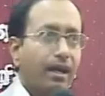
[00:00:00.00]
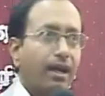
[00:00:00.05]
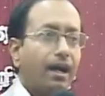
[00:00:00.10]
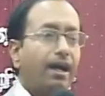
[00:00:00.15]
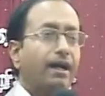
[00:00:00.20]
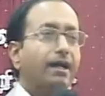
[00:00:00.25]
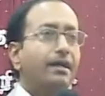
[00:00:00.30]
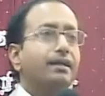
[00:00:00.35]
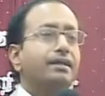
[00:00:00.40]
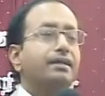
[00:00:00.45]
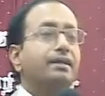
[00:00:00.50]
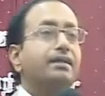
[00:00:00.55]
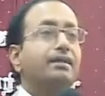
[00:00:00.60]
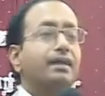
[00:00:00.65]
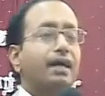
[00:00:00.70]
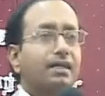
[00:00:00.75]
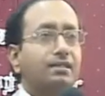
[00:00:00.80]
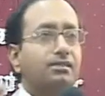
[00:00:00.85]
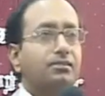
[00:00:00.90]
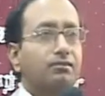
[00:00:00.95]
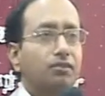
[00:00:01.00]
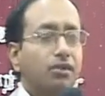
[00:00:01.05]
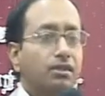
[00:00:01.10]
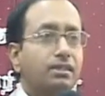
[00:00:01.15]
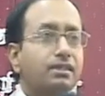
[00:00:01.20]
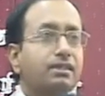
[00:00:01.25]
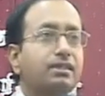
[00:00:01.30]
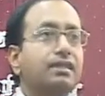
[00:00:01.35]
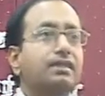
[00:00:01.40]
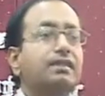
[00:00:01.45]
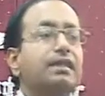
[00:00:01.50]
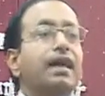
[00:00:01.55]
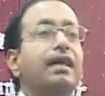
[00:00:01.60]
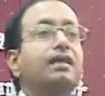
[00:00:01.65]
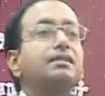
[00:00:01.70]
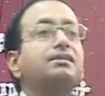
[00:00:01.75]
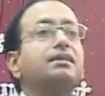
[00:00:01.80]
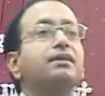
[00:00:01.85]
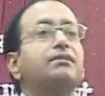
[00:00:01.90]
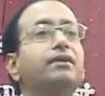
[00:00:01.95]
I didn't ask what is the
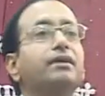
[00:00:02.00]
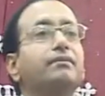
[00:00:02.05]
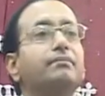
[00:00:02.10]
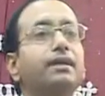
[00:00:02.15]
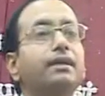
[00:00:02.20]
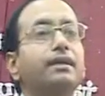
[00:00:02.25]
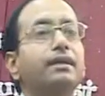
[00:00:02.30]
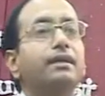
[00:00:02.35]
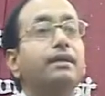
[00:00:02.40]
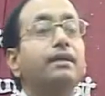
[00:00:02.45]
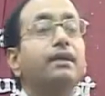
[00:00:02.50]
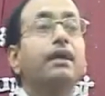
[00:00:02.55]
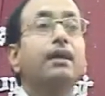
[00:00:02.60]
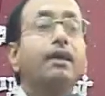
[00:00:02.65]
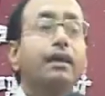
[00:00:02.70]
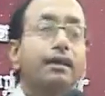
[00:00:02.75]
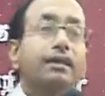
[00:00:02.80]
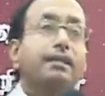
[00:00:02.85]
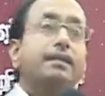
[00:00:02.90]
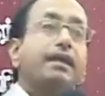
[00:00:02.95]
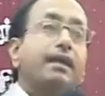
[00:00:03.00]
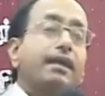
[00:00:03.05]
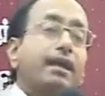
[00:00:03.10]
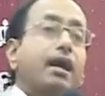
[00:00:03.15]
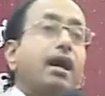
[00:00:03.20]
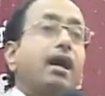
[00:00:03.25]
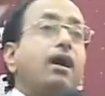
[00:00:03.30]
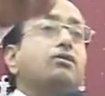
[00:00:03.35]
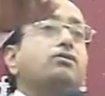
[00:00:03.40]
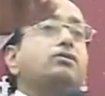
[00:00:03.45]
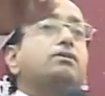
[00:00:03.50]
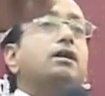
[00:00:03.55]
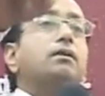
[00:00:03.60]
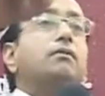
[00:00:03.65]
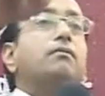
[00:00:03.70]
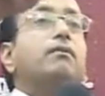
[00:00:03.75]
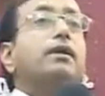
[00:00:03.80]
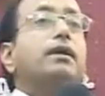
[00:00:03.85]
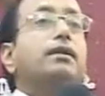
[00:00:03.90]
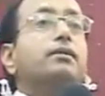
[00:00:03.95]
Thanksgiving meeting. In their house, the
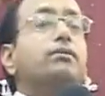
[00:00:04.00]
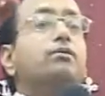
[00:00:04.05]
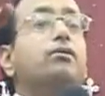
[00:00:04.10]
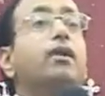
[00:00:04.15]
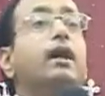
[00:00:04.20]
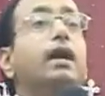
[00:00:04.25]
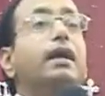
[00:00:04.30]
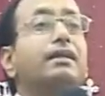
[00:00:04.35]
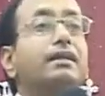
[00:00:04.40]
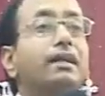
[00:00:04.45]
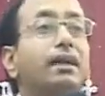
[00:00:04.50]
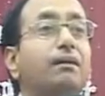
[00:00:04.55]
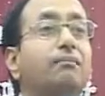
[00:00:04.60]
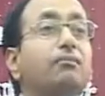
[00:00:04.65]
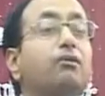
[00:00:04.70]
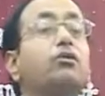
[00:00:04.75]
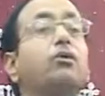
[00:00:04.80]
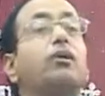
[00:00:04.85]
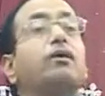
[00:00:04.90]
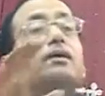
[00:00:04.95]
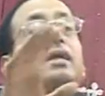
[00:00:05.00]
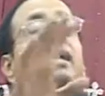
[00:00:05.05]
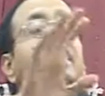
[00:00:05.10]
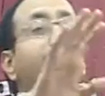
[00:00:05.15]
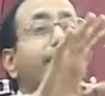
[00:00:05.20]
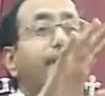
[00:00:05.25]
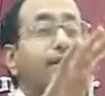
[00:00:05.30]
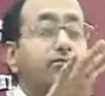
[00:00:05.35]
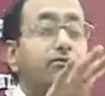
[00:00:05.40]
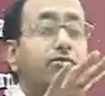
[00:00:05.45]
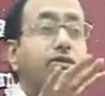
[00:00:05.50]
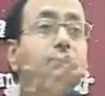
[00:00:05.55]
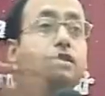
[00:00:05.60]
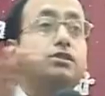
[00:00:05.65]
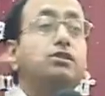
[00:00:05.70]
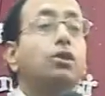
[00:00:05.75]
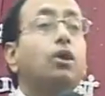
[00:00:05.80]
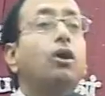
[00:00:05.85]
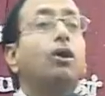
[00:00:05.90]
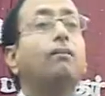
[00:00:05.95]
one who had come who didn't have a
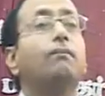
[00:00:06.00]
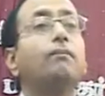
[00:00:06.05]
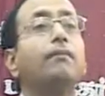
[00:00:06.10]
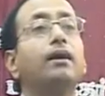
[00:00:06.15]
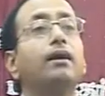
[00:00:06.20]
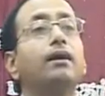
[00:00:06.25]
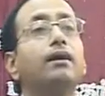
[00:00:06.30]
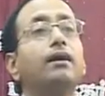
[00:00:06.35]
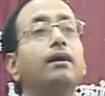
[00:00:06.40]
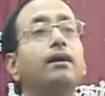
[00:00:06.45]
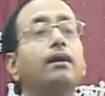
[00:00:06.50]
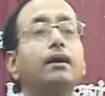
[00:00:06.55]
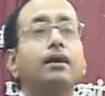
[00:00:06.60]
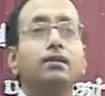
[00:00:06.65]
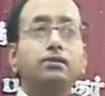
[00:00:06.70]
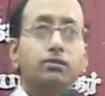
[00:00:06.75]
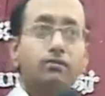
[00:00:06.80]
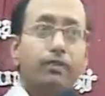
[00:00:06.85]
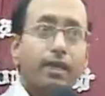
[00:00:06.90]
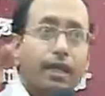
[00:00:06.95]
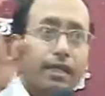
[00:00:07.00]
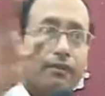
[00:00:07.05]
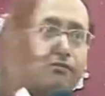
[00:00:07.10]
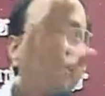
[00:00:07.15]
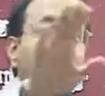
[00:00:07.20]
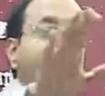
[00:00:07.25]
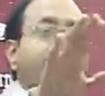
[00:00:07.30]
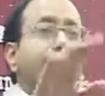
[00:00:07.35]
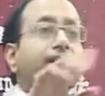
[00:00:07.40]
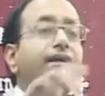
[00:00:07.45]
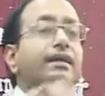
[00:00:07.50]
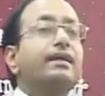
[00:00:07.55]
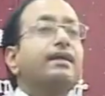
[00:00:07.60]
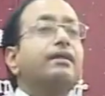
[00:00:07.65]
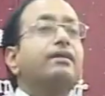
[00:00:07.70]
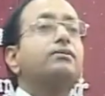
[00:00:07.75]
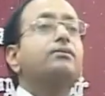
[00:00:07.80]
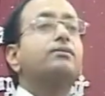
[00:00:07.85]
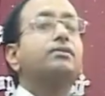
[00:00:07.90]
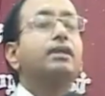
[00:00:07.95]
job. So when I went
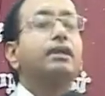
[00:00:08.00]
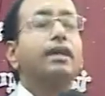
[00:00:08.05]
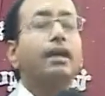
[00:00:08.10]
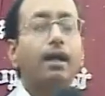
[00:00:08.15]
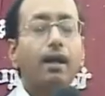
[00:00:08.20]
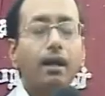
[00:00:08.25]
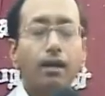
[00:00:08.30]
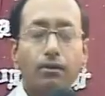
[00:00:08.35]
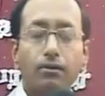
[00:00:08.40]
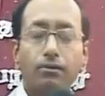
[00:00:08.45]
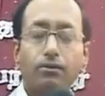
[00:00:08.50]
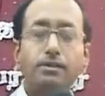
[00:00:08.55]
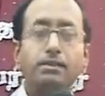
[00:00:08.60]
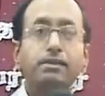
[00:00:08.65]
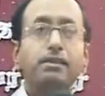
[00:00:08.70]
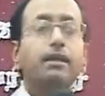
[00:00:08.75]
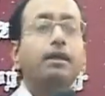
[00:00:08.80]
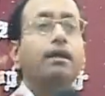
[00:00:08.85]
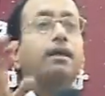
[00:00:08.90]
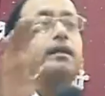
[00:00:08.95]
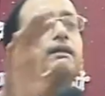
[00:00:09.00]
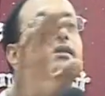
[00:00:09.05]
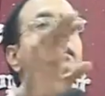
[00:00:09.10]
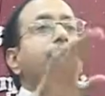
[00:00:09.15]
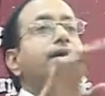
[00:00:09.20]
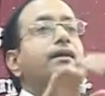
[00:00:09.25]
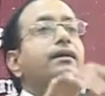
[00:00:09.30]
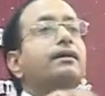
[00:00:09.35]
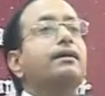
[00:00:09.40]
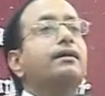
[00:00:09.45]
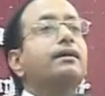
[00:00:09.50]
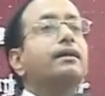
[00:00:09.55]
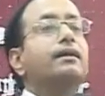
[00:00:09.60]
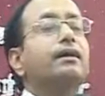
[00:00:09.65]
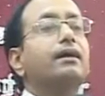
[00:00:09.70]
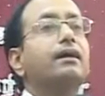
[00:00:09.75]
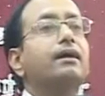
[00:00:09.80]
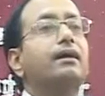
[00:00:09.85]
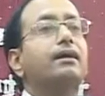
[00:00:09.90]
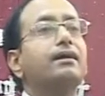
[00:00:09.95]
there to their house, they
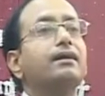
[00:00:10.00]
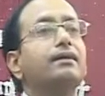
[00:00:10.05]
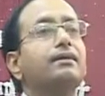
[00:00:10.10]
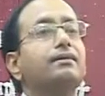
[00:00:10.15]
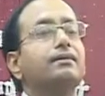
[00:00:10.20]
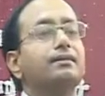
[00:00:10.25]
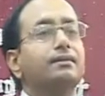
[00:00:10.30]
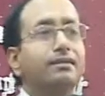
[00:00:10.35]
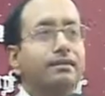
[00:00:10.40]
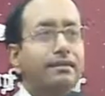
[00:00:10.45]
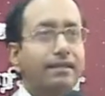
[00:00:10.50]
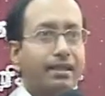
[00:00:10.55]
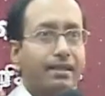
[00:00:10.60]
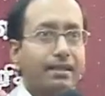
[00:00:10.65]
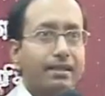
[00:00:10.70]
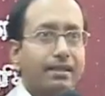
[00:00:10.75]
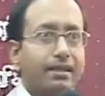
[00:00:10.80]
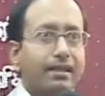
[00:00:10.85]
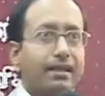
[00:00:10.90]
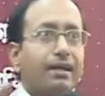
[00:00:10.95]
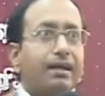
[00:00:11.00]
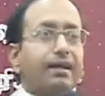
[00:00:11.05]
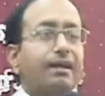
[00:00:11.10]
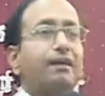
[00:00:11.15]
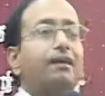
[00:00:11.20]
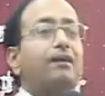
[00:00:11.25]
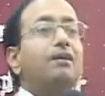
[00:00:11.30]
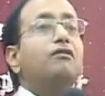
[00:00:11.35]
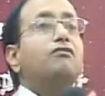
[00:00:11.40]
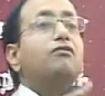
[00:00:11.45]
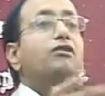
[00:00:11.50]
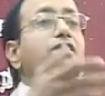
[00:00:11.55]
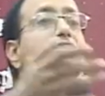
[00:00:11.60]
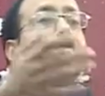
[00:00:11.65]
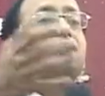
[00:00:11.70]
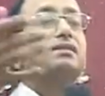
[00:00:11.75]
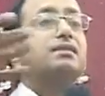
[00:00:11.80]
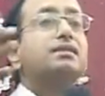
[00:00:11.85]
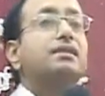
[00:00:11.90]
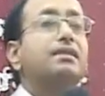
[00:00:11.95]
uh, then uh,
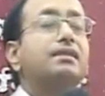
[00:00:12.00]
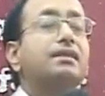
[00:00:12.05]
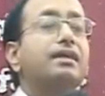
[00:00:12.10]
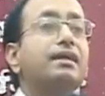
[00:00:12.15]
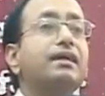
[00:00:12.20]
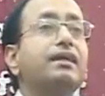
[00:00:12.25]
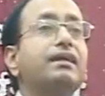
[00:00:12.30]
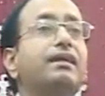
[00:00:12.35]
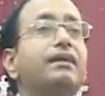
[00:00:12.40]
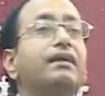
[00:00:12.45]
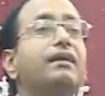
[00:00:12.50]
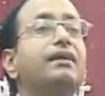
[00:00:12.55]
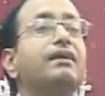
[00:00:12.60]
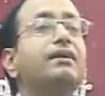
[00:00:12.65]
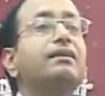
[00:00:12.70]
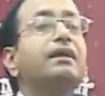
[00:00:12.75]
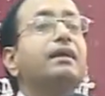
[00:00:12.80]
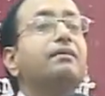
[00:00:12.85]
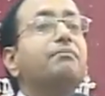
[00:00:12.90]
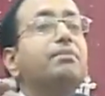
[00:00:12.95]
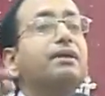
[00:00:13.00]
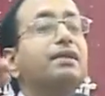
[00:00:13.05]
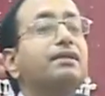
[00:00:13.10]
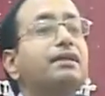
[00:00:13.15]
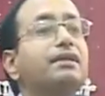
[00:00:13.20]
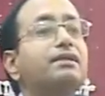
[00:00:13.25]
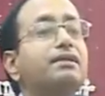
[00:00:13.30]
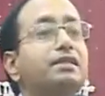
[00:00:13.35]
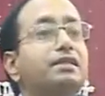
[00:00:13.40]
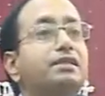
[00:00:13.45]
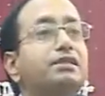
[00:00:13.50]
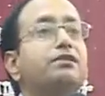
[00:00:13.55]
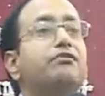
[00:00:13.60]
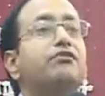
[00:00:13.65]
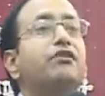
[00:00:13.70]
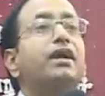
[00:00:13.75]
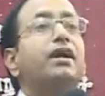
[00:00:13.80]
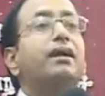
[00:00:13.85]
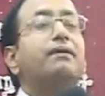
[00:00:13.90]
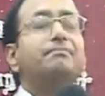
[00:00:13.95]
first thing uh, that brother
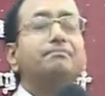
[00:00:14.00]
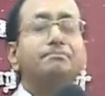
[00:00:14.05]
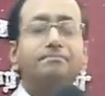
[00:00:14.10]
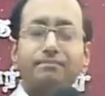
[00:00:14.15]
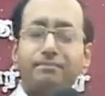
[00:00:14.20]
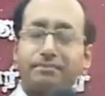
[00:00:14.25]
testified,